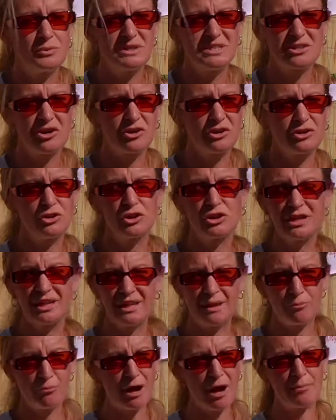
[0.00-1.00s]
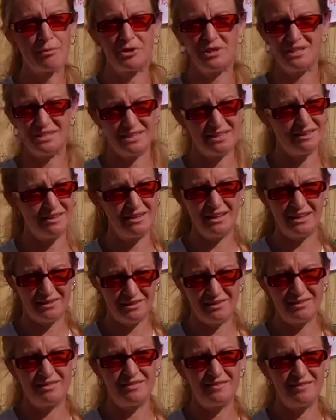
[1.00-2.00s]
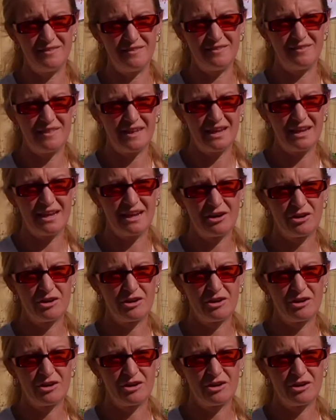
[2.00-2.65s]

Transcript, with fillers: we started looking at properties in, in the